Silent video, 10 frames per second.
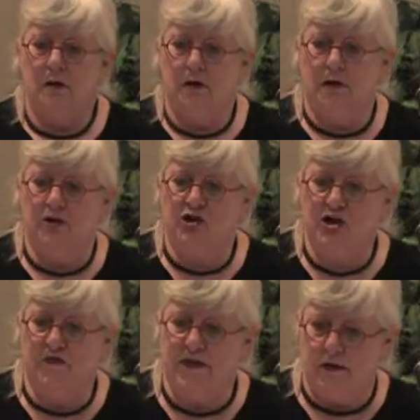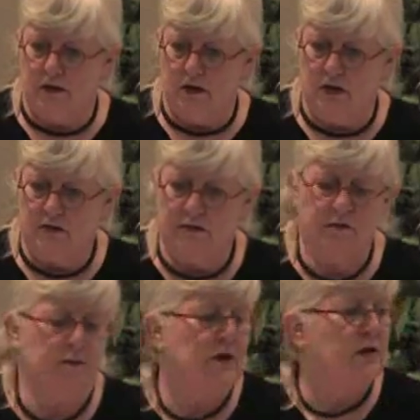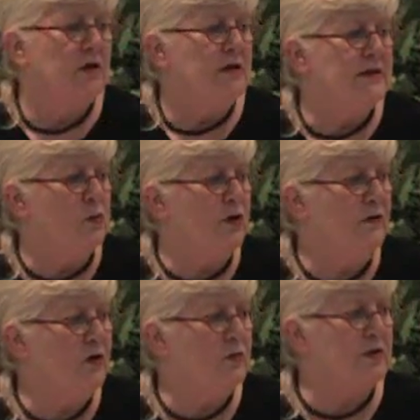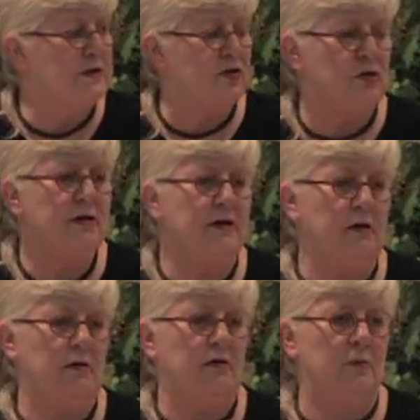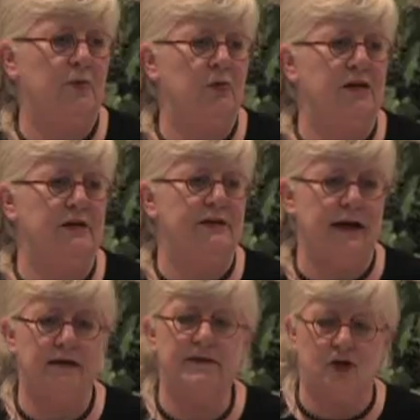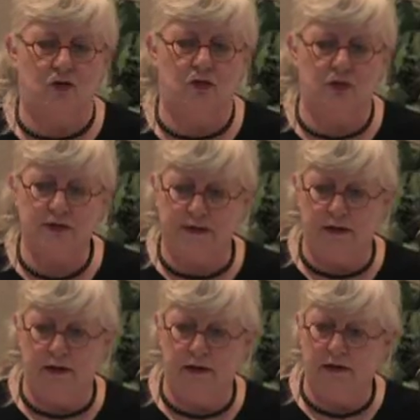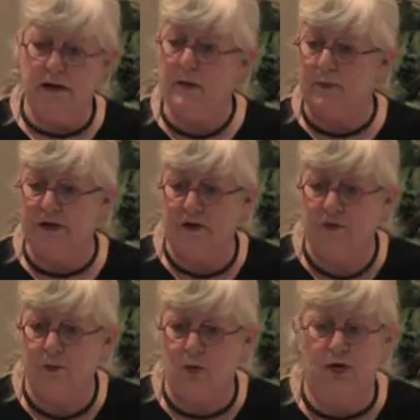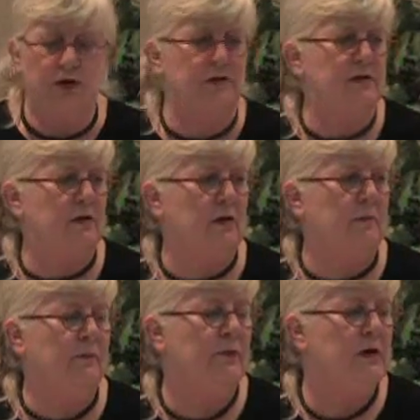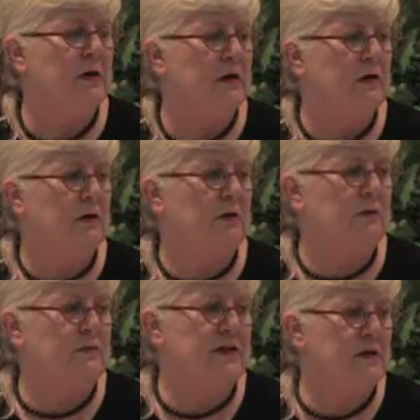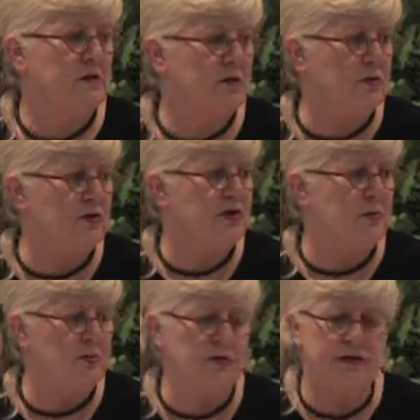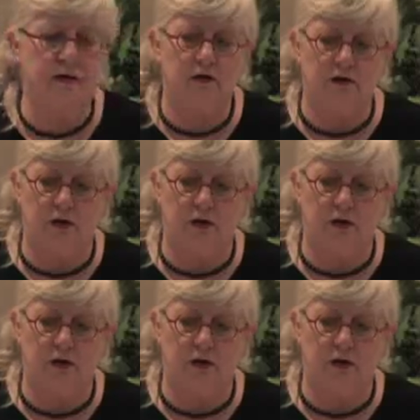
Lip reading: achieve that cause. So we have always treated our employees as owners, and at any given point in time, 10 to 13%